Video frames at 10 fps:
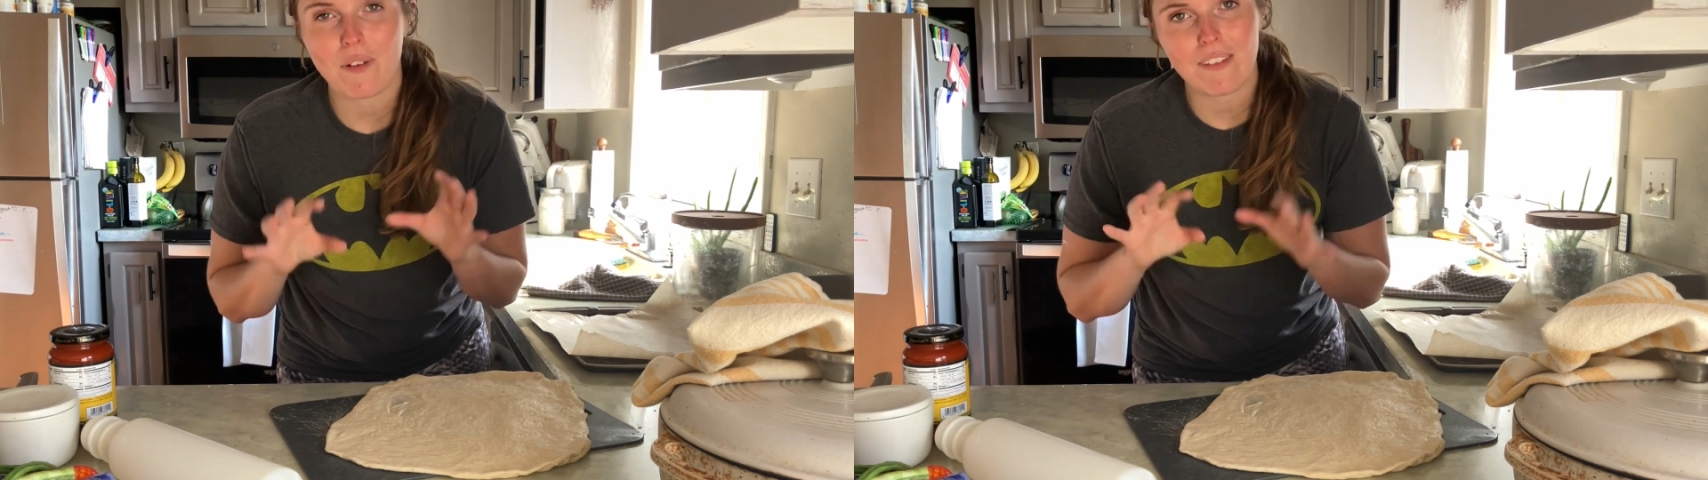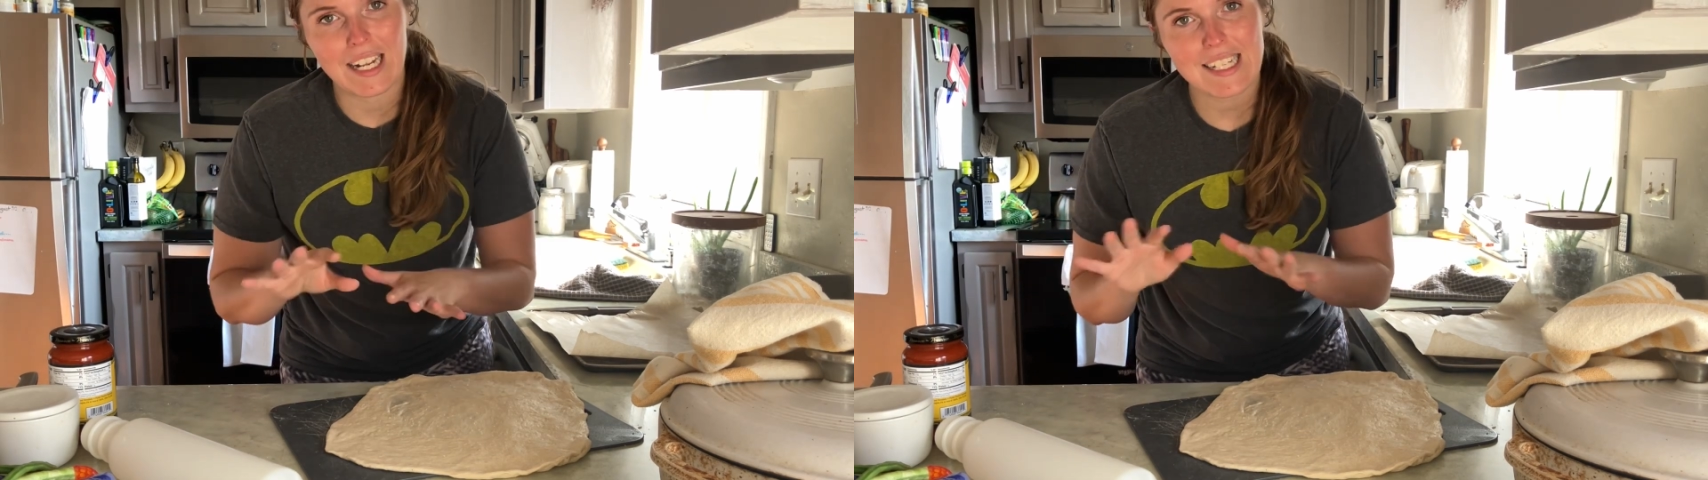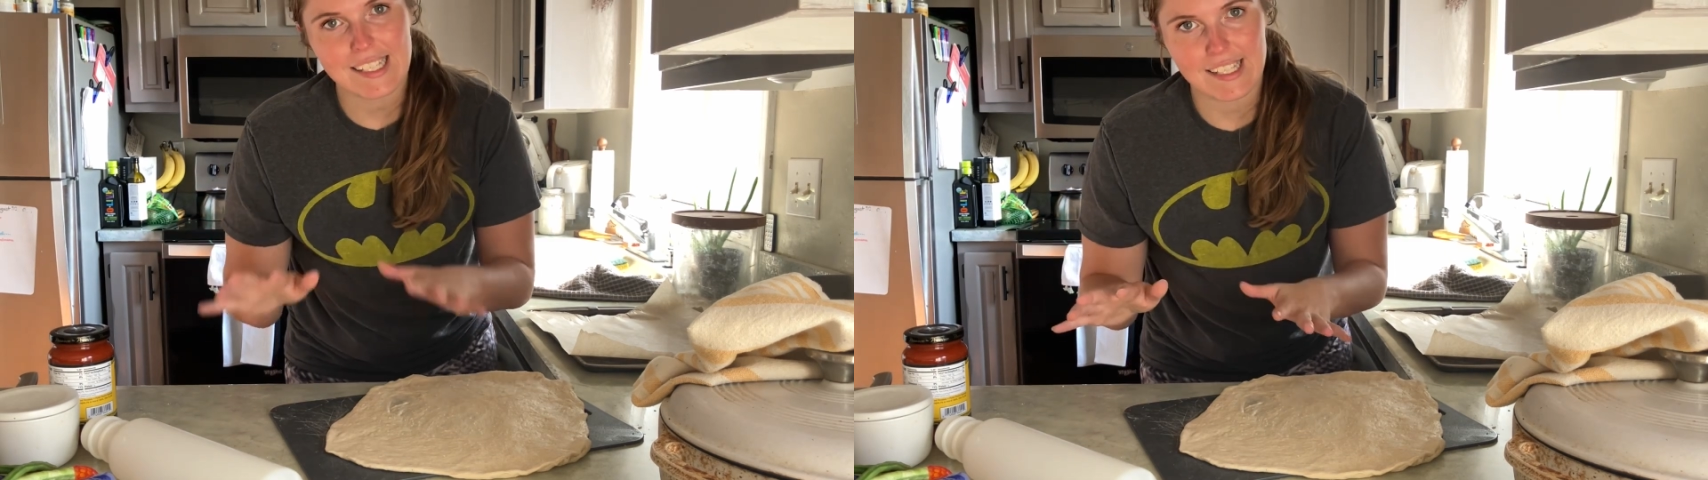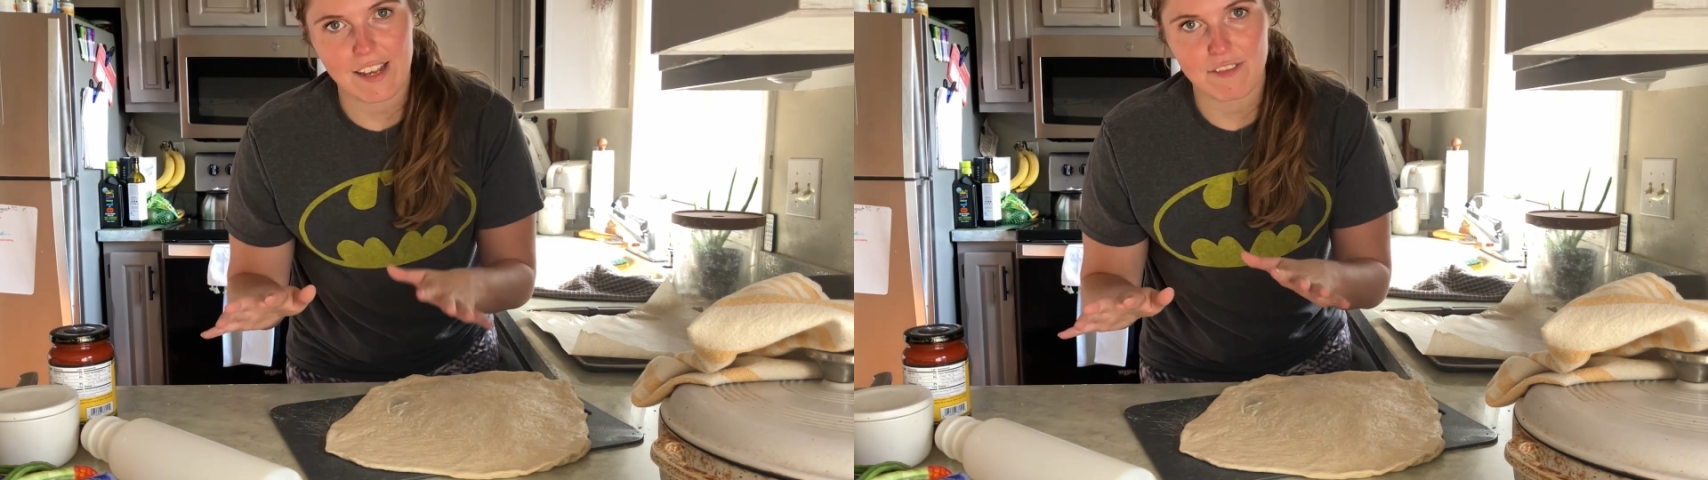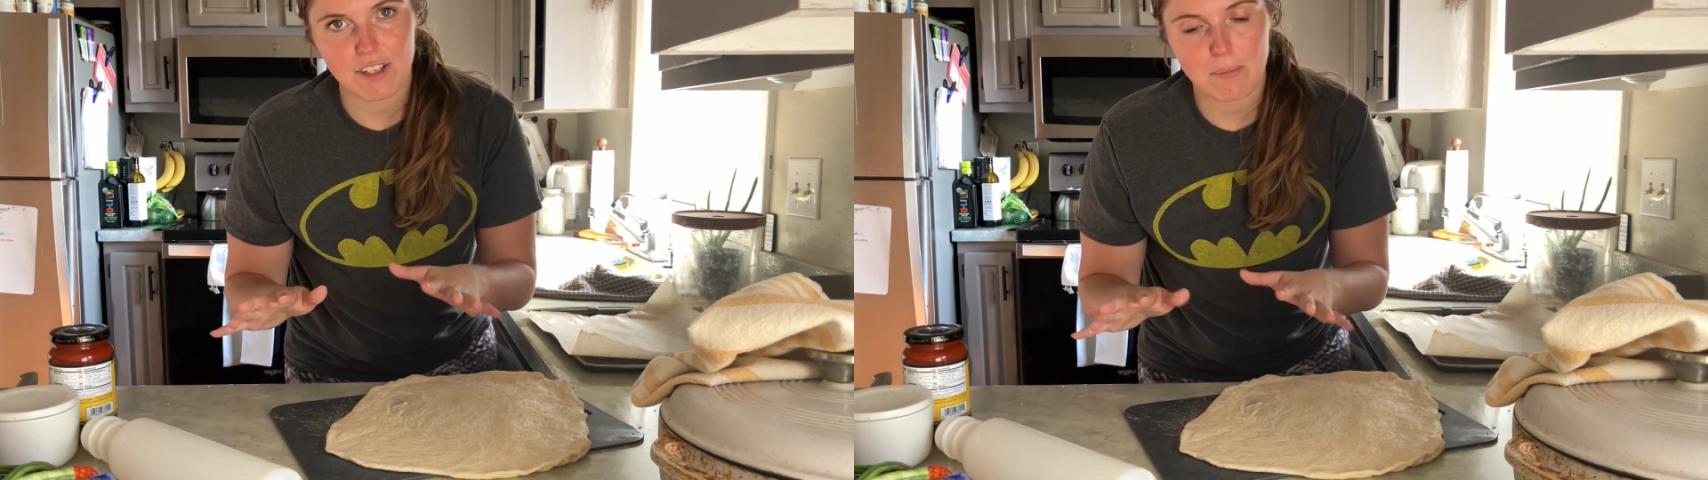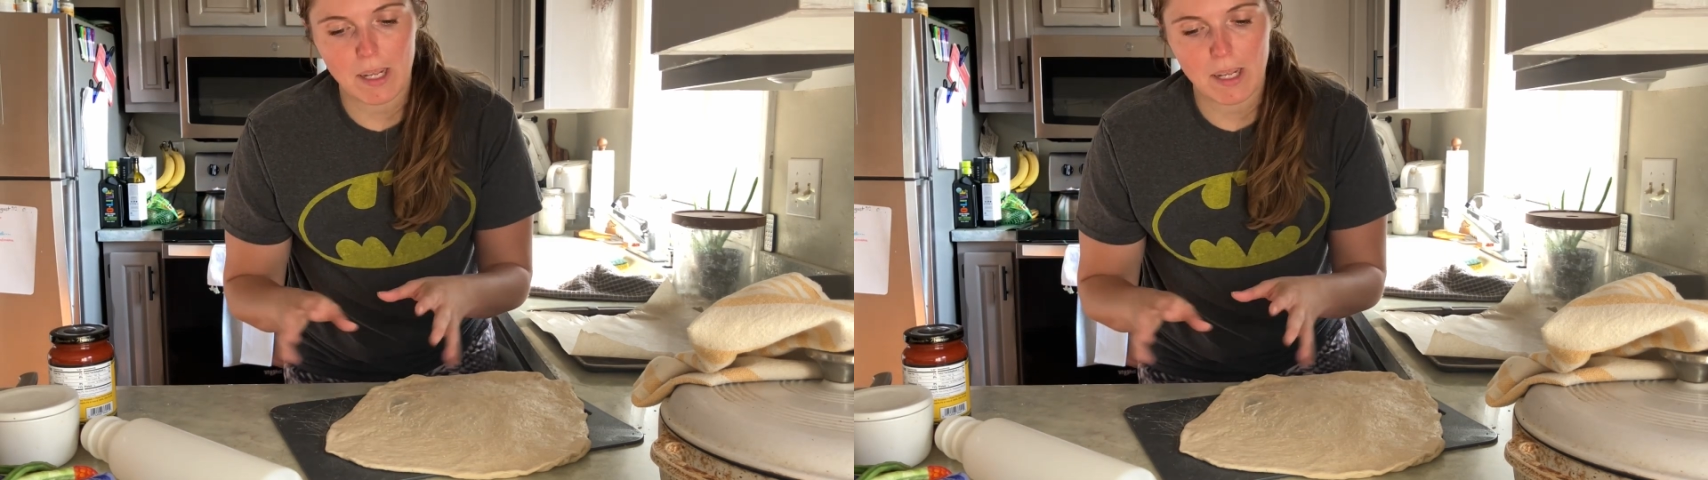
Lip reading: let it set for a